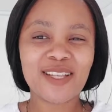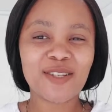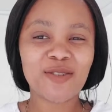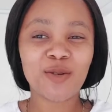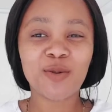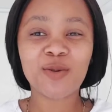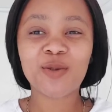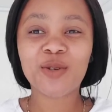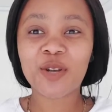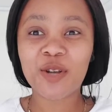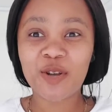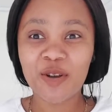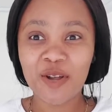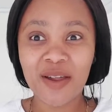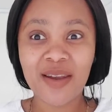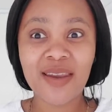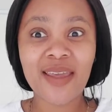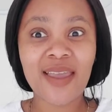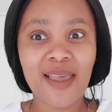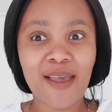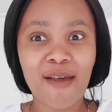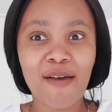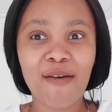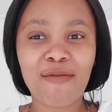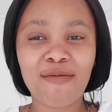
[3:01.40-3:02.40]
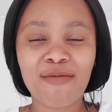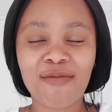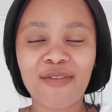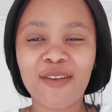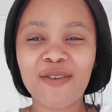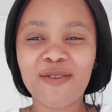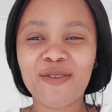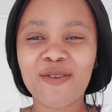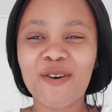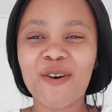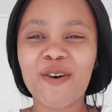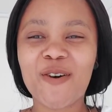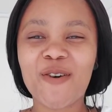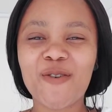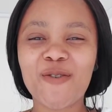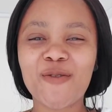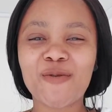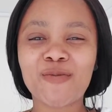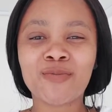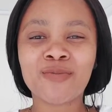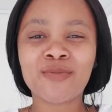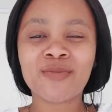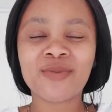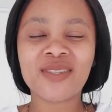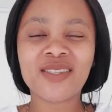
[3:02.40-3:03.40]
that you should not have in your
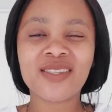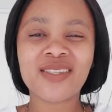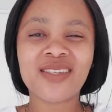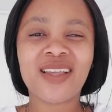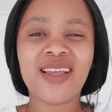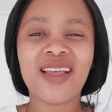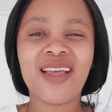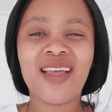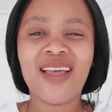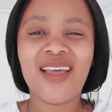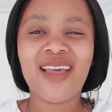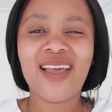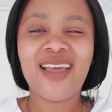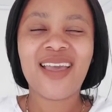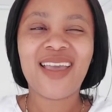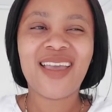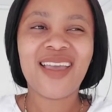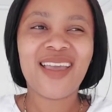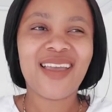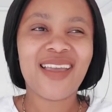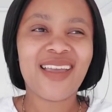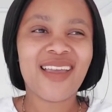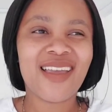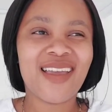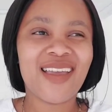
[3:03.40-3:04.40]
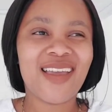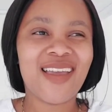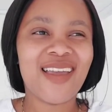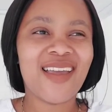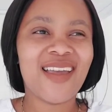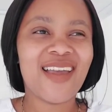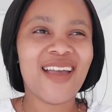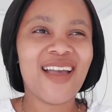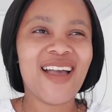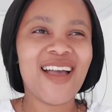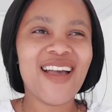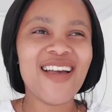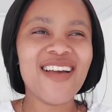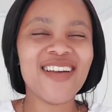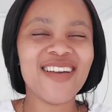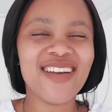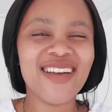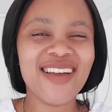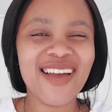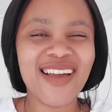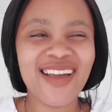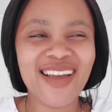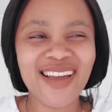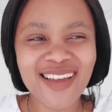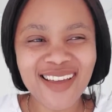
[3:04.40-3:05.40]
homes, it
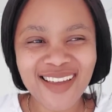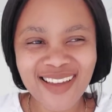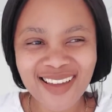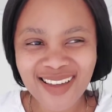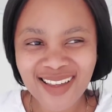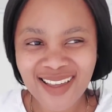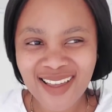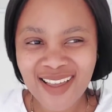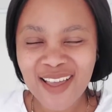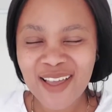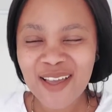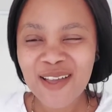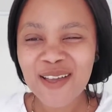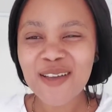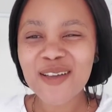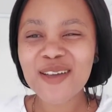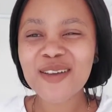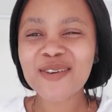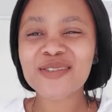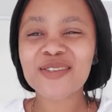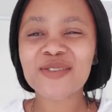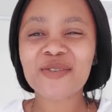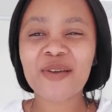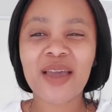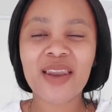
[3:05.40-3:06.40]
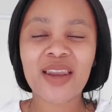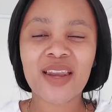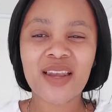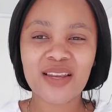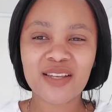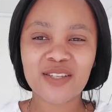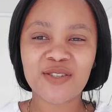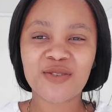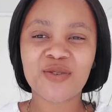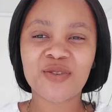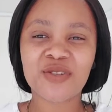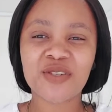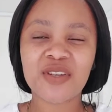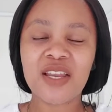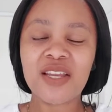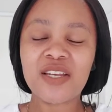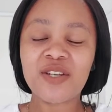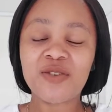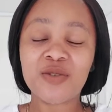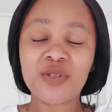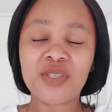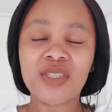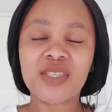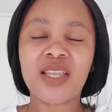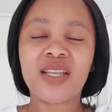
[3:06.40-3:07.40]
was kind of
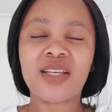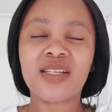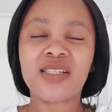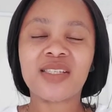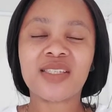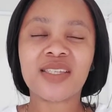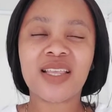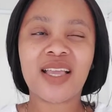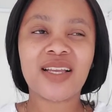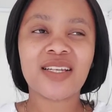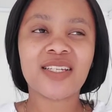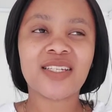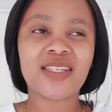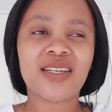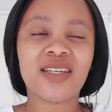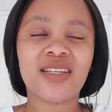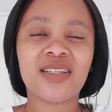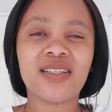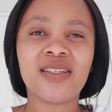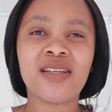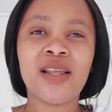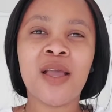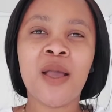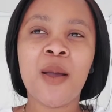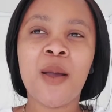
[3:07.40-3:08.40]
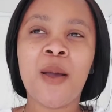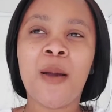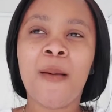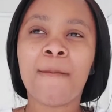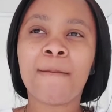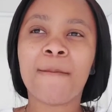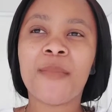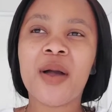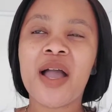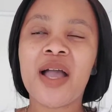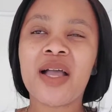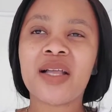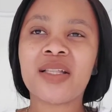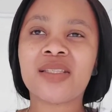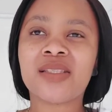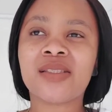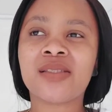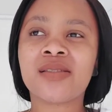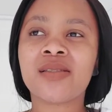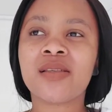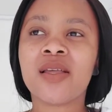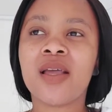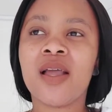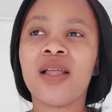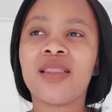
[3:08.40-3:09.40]
interesting discussion. But
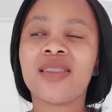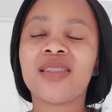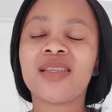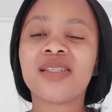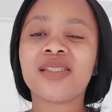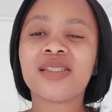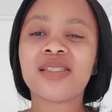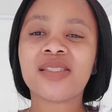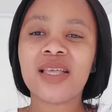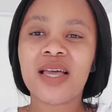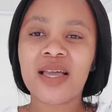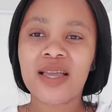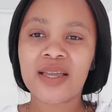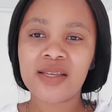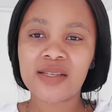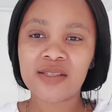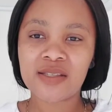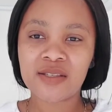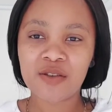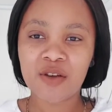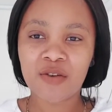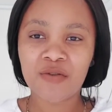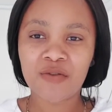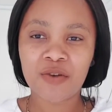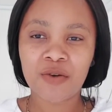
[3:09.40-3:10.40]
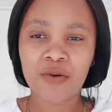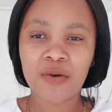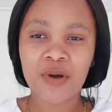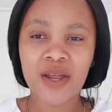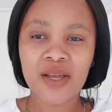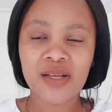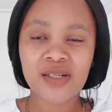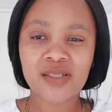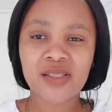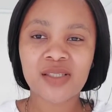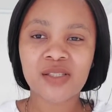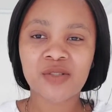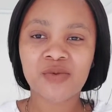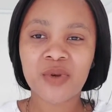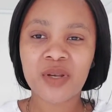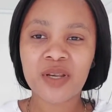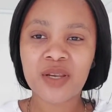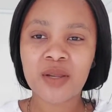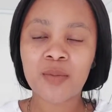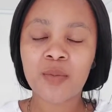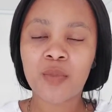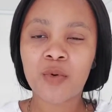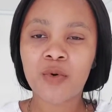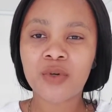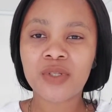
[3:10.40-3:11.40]
the size of your rugs is really
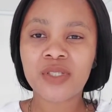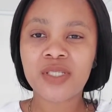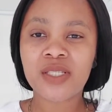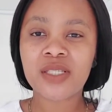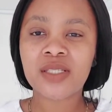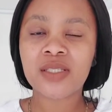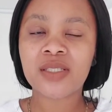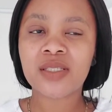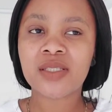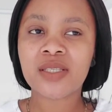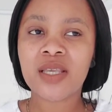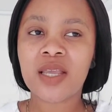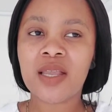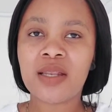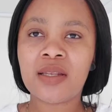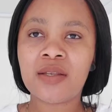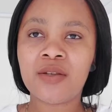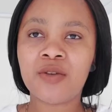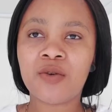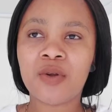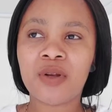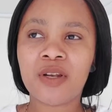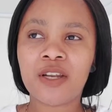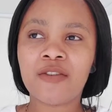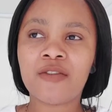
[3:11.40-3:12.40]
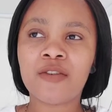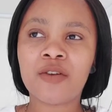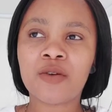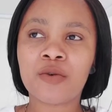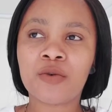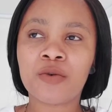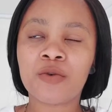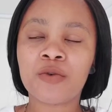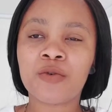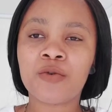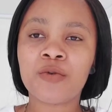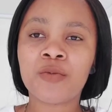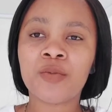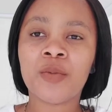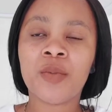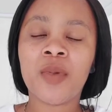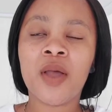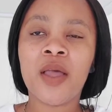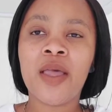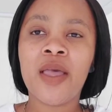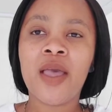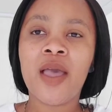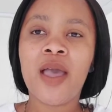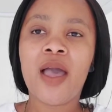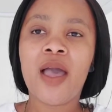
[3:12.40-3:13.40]
important in your living
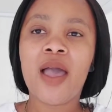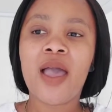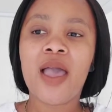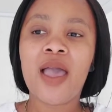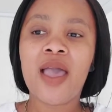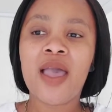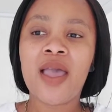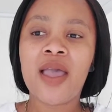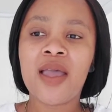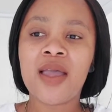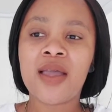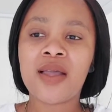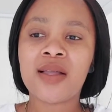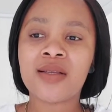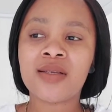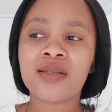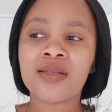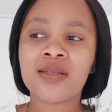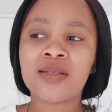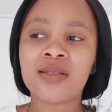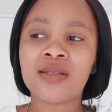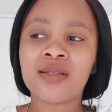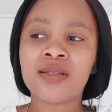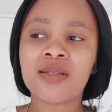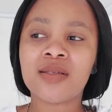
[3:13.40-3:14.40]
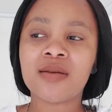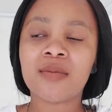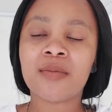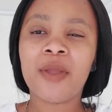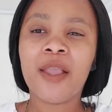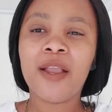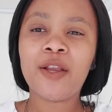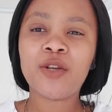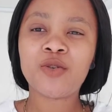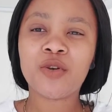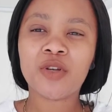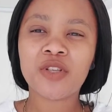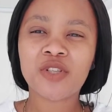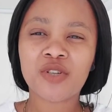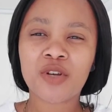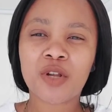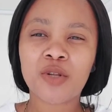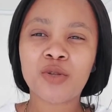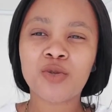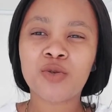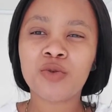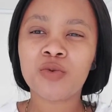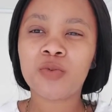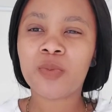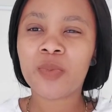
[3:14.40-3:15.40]
room, and make sure it's
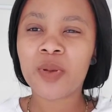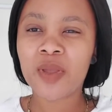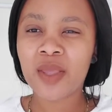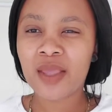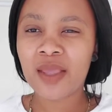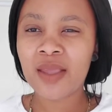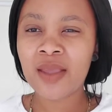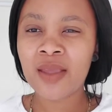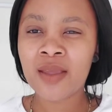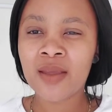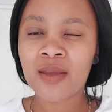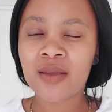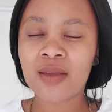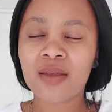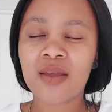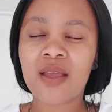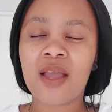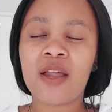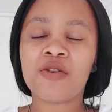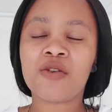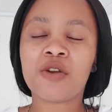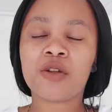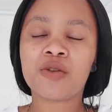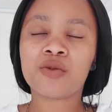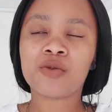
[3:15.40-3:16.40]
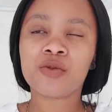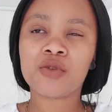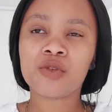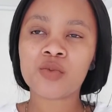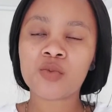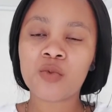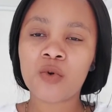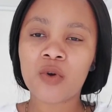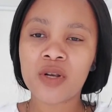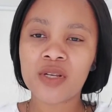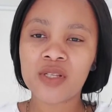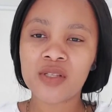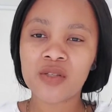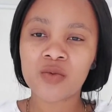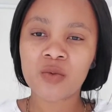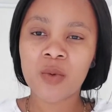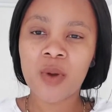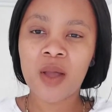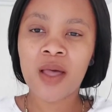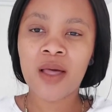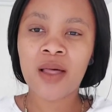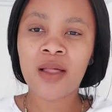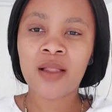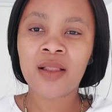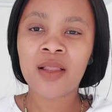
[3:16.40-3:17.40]
not too big and not too small as
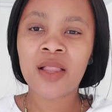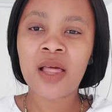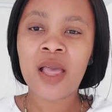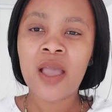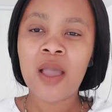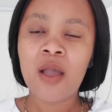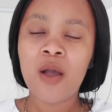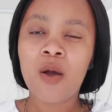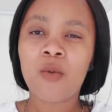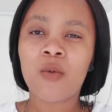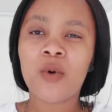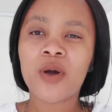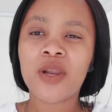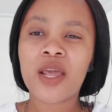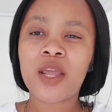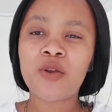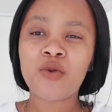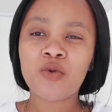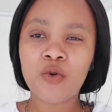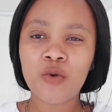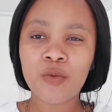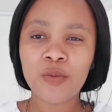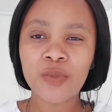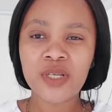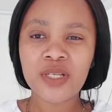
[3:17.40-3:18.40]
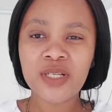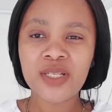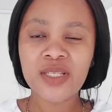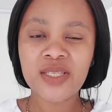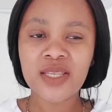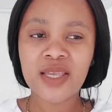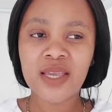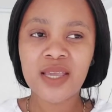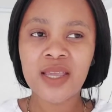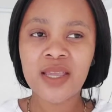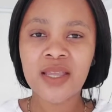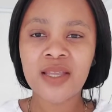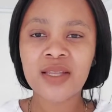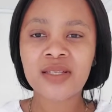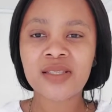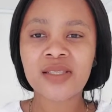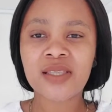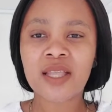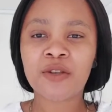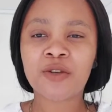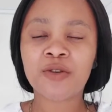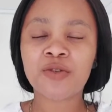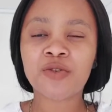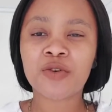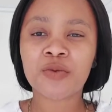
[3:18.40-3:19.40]
well. What I normally say is
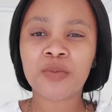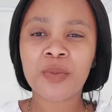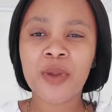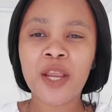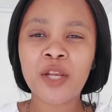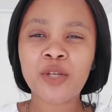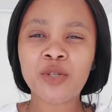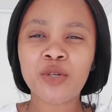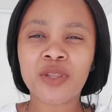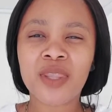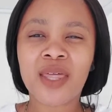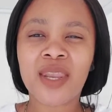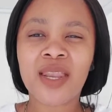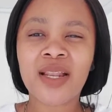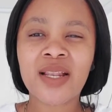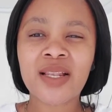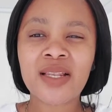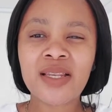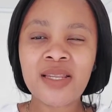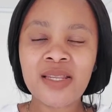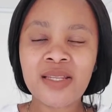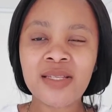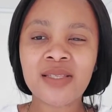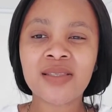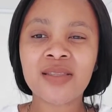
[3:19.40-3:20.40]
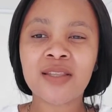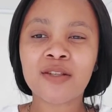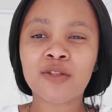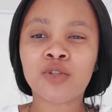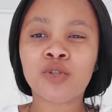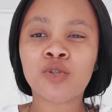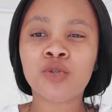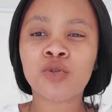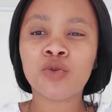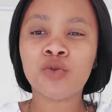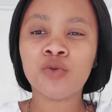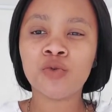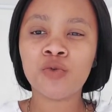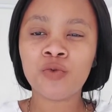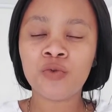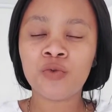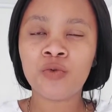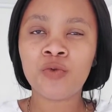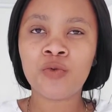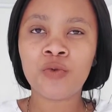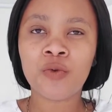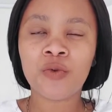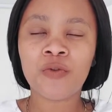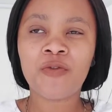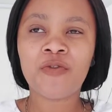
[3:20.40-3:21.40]
that you should make sure that at least the
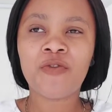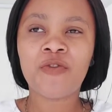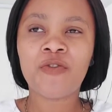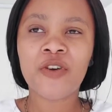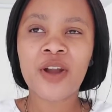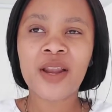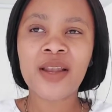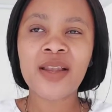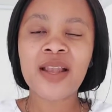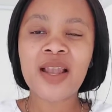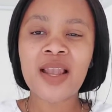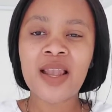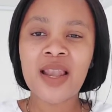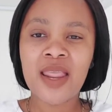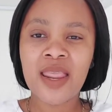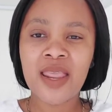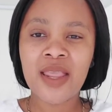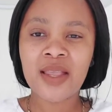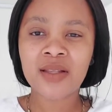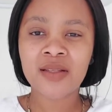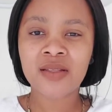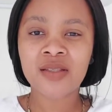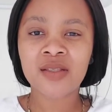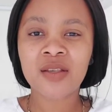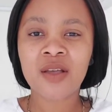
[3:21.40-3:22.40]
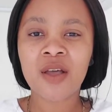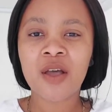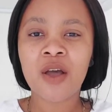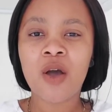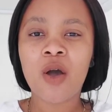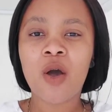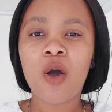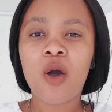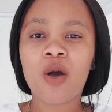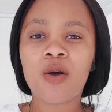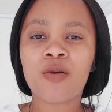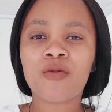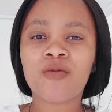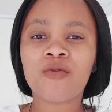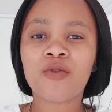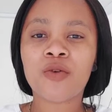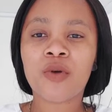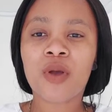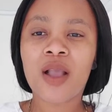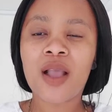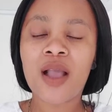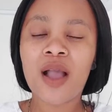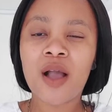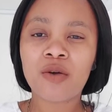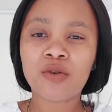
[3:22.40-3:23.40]
two front legs of
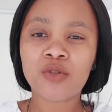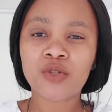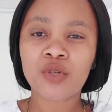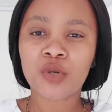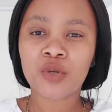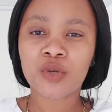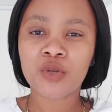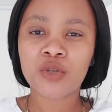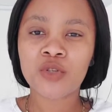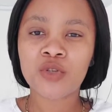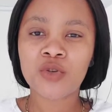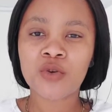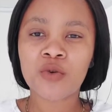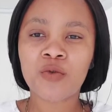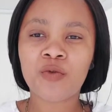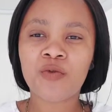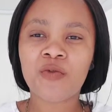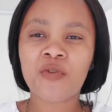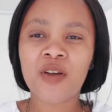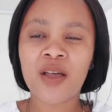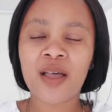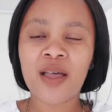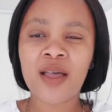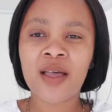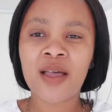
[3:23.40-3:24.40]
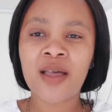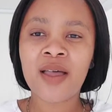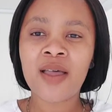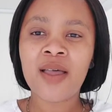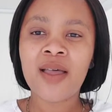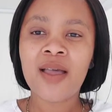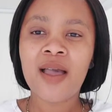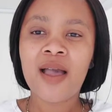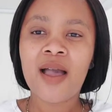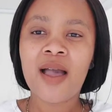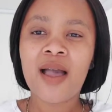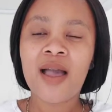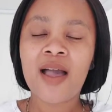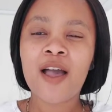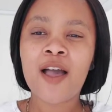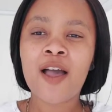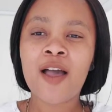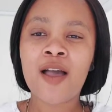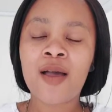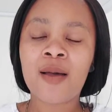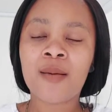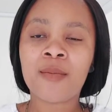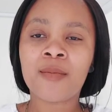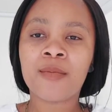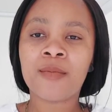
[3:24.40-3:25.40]
your couch or your sofa
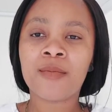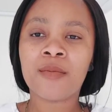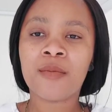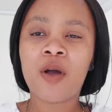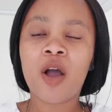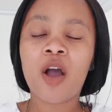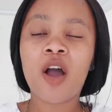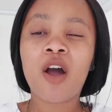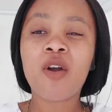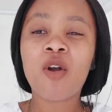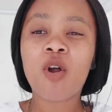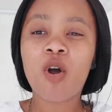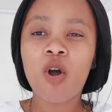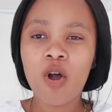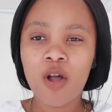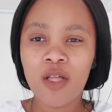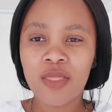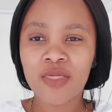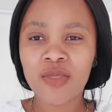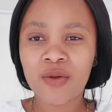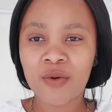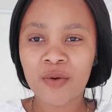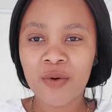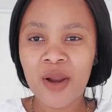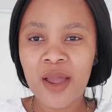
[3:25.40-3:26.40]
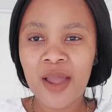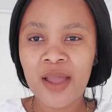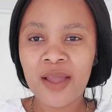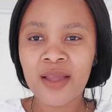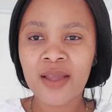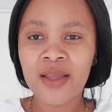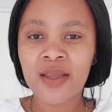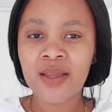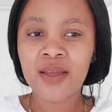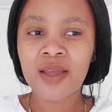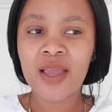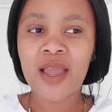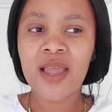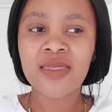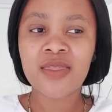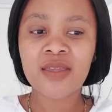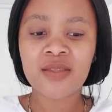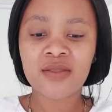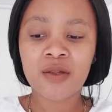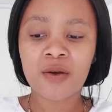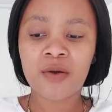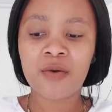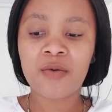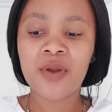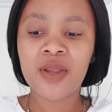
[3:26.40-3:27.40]
are on the rug, and
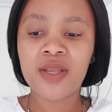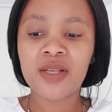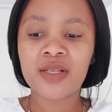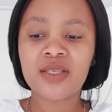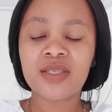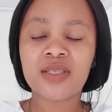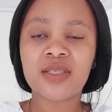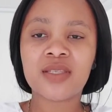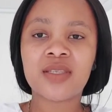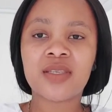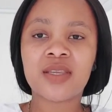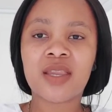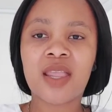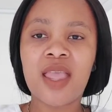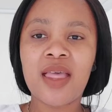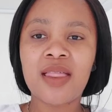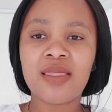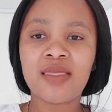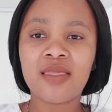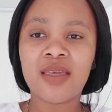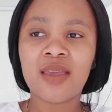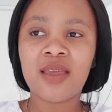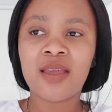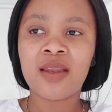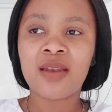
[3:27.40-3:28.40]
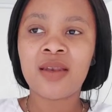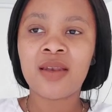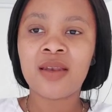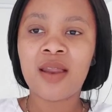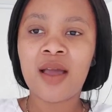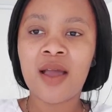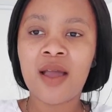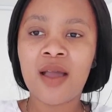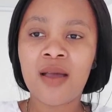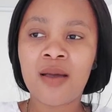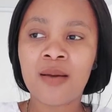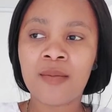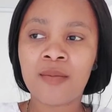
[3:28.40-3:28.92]
then the rest can then